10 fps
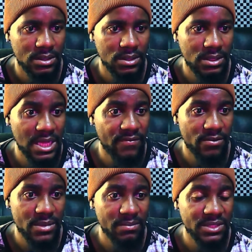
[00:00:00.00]
Yeah, for
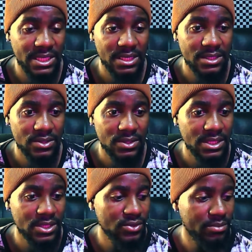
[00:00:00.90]
me, I'm struggling to
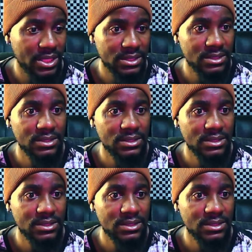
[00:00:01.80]
hear you, man.